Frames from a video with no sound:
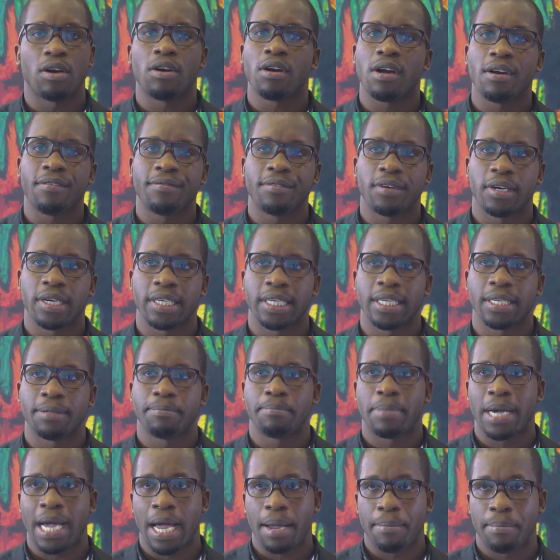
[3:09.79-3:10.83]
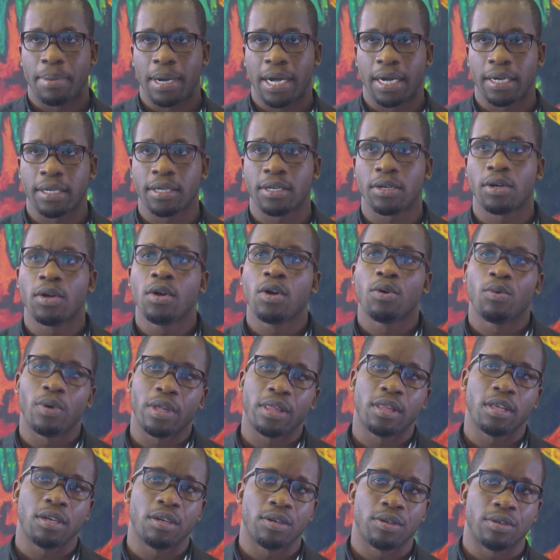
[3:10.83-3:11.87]
or avoided by a bank
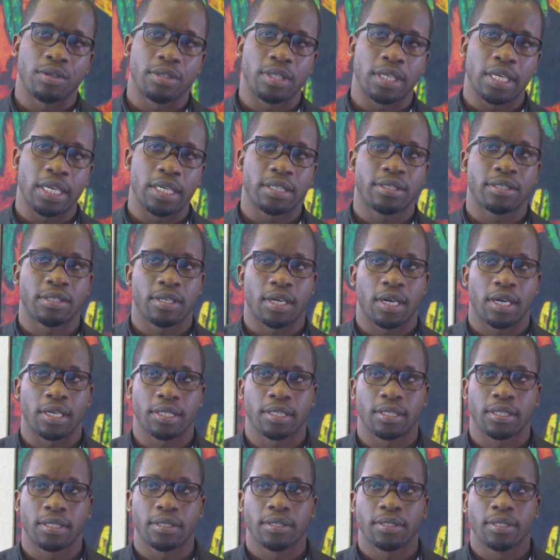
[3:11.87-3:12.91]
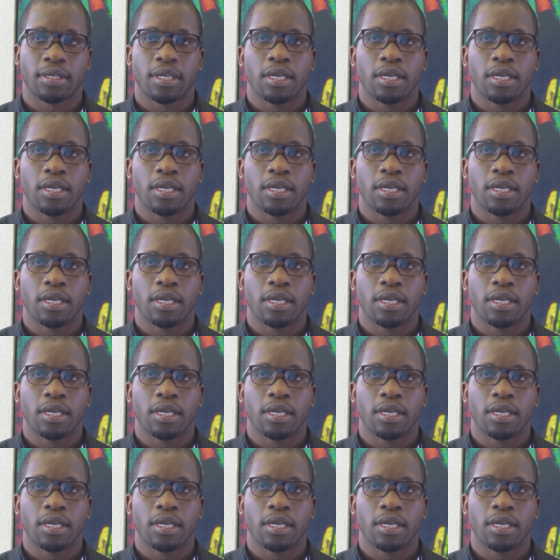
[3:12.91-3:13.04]
when the loan is sought.